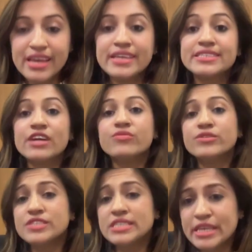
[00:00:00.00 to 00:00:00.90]
is that
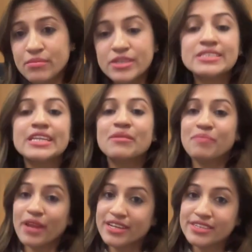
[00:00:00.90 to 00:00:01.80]
we've seamlessly
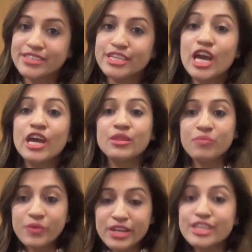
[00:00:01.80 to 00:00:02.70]
blended the
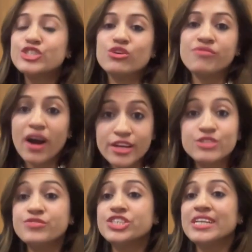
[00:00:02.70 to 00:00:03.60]
brilliance of
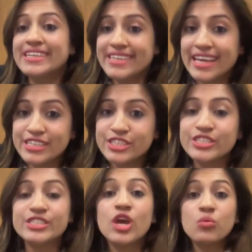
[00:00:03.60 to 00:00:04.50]
artificial
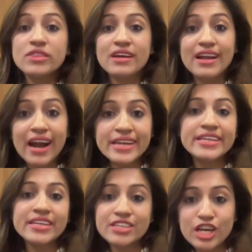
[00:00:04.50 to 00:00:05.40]
intelligence with the
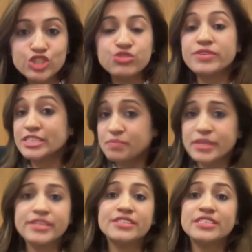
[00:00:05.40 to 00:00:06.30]
guiding touch of
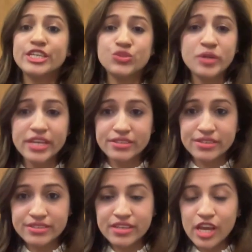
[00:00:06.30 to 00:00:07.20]
experienced
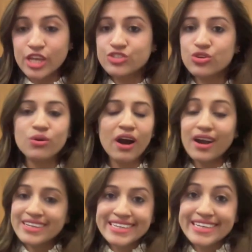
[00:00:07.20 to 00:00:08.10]
educators. So
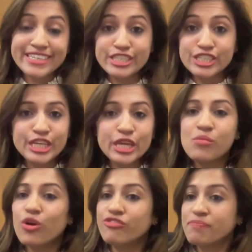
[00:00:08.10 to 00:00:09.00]
our dedicated
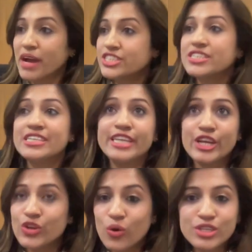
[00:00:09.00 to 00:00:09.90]
team of passionate
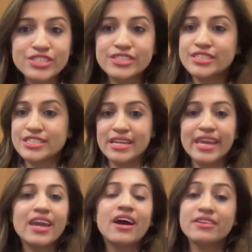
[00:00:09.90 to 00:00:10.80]
technologists and
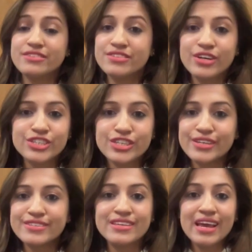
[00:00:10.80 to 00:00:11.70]
AI
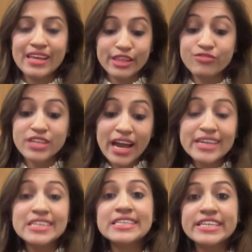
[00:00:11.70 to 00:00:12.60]
researchers, they've
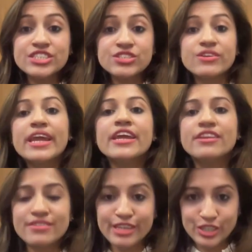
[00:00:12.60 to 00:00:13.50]
tirelessly
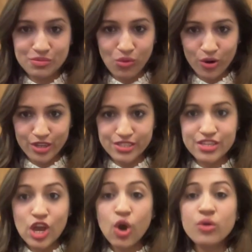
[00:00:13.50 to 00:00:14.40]
trained these models
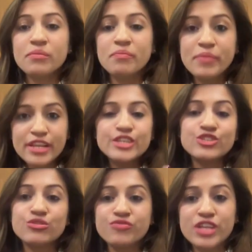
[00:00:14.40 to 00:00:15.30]
on the
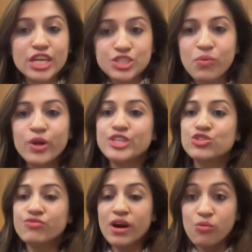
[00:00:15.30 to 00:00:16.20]
billions of touch points
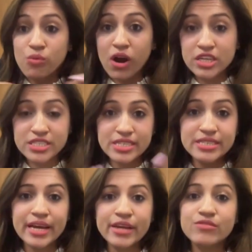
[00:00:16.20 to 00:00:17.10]
of our vast
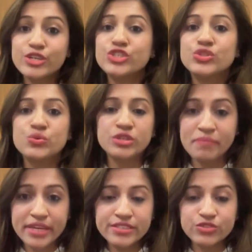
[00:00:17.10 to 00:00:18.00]
and diverse student
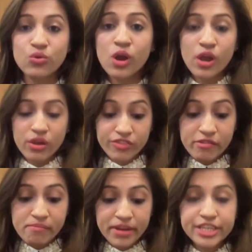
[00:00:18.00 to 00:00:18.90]
base. So we
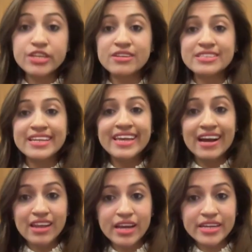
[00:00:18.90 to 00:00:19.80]
meticulously
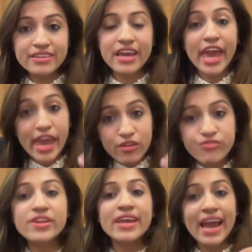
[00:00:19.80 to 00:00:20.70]
aligned
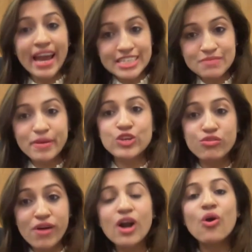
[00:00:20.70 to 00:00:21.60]
every aspect of
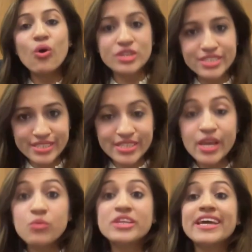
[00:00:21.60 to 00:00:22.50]
our content
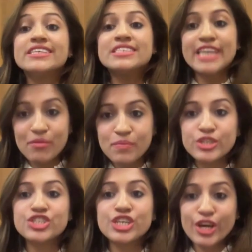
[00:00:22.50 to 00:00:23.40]
with
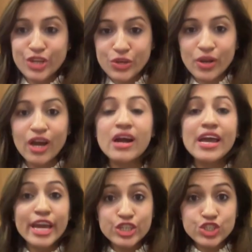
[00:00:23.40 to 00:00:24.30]
established curricula,
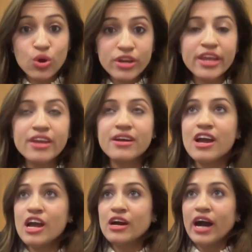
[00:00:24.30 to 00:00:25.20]
ensuring,
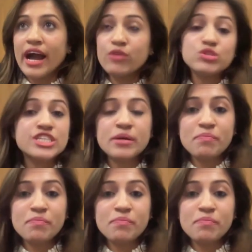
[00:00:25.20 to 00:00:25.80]
I would say, a